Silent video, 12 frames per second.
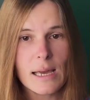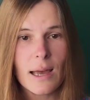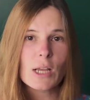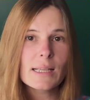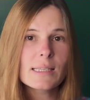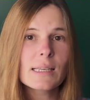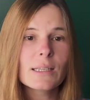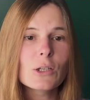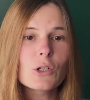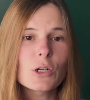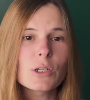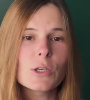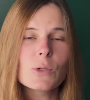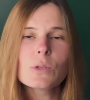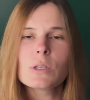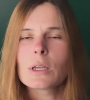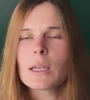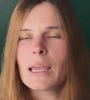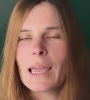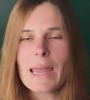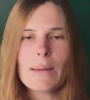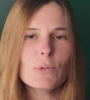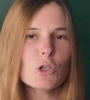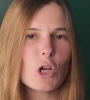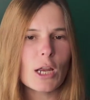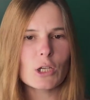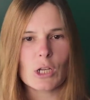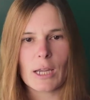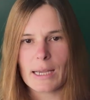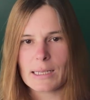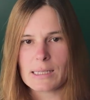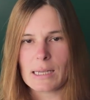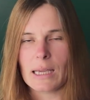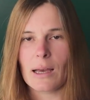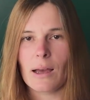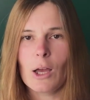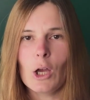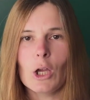Jensen introduced a game-changing idea